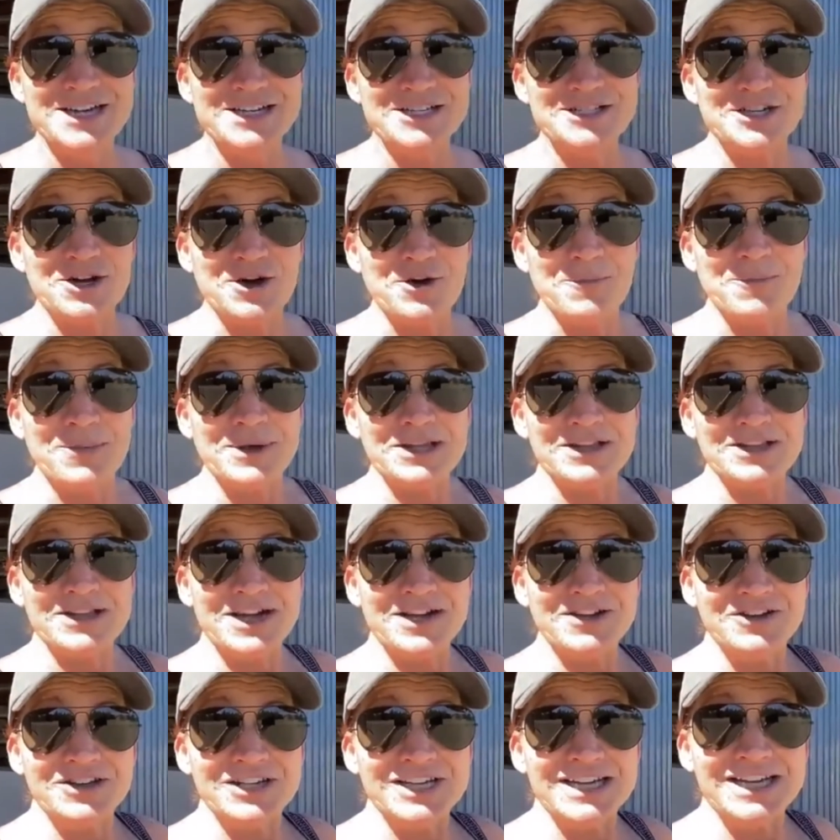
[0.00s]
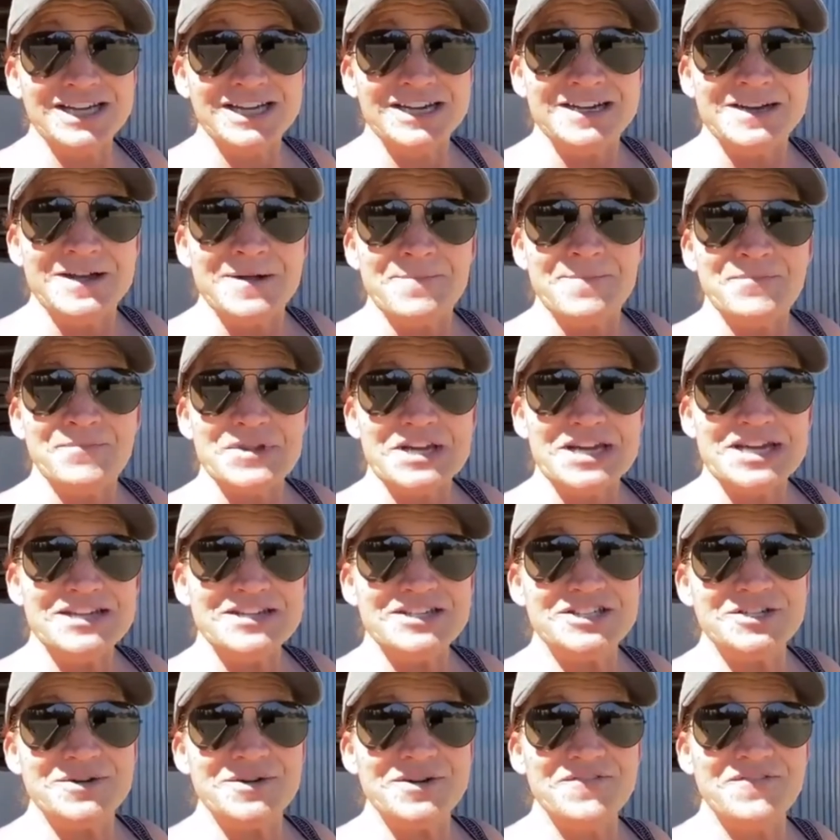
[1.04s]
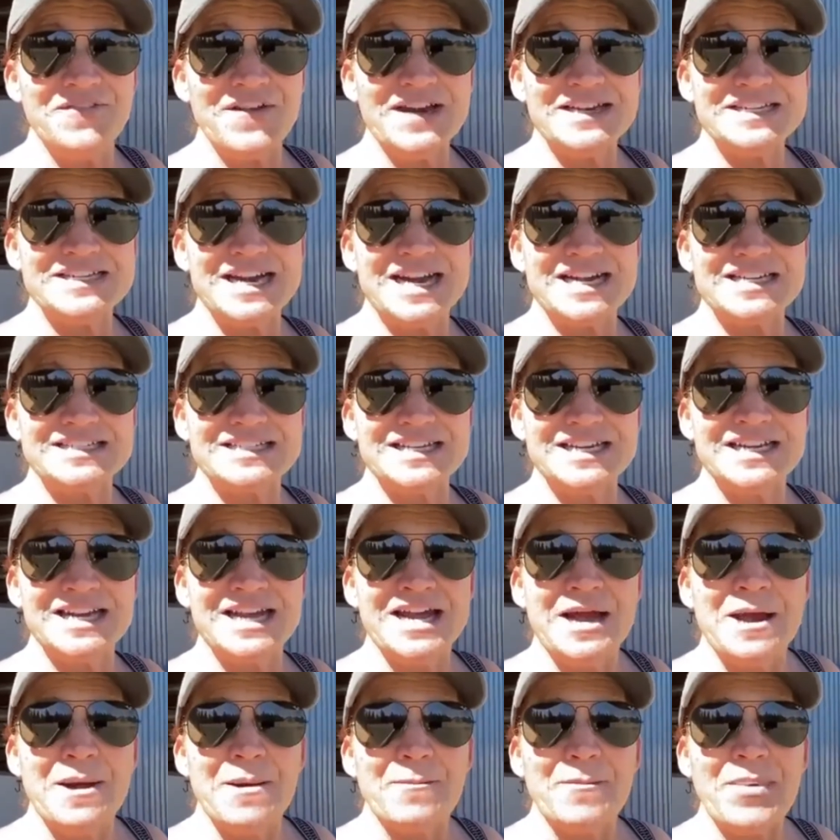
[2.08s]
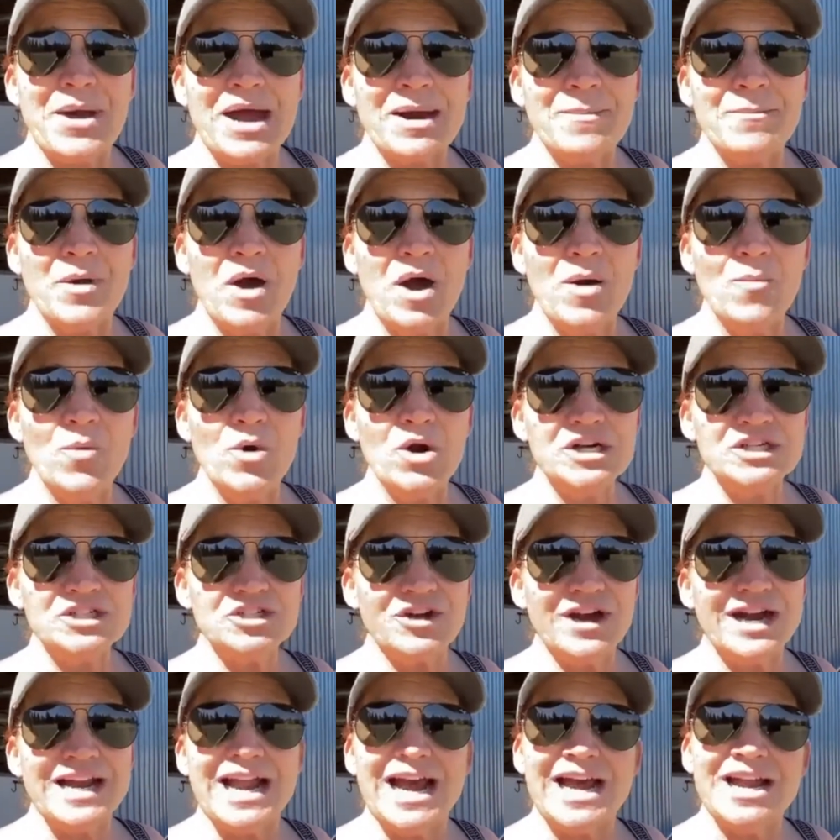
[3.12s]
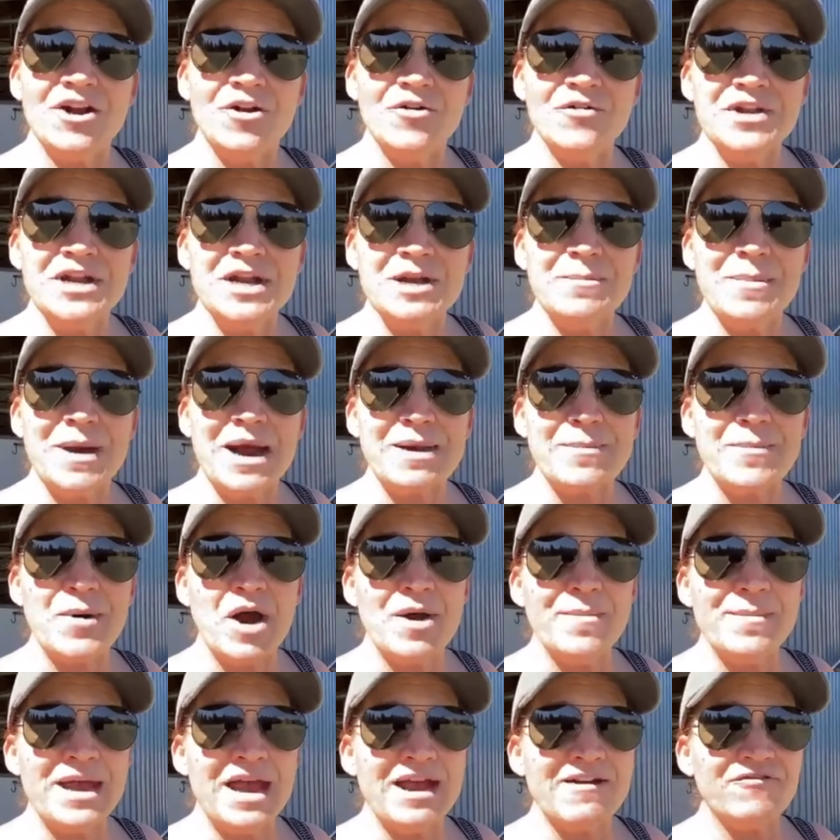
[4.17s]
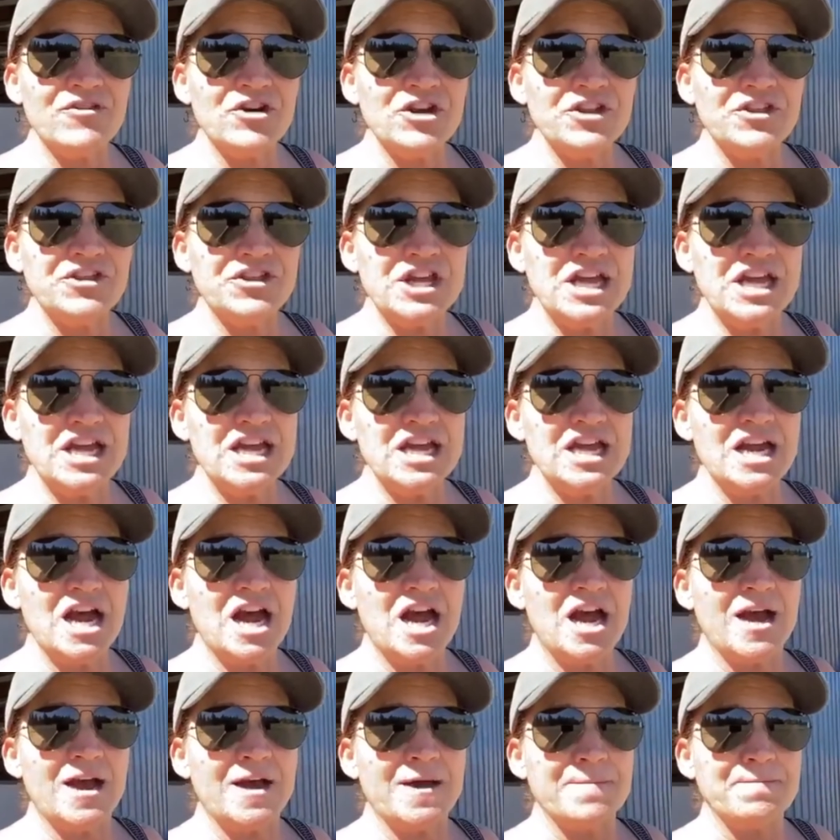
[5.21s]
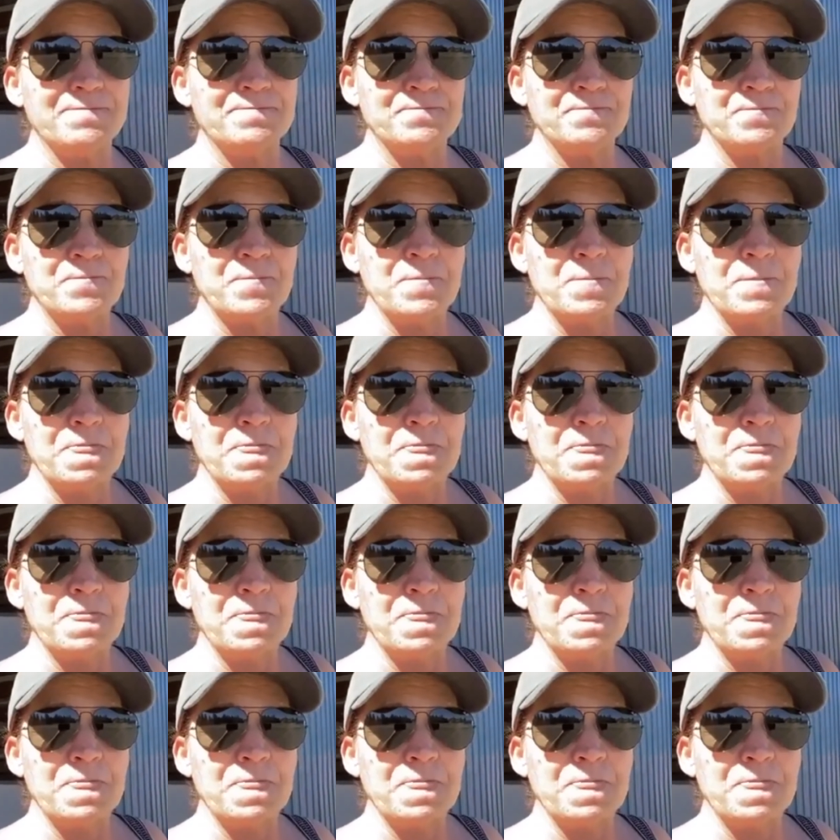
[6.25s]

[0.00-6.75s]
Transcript: So, but luckily, he's doing fantastic. Bag balm works great. I don't need bag balm. Everything, bag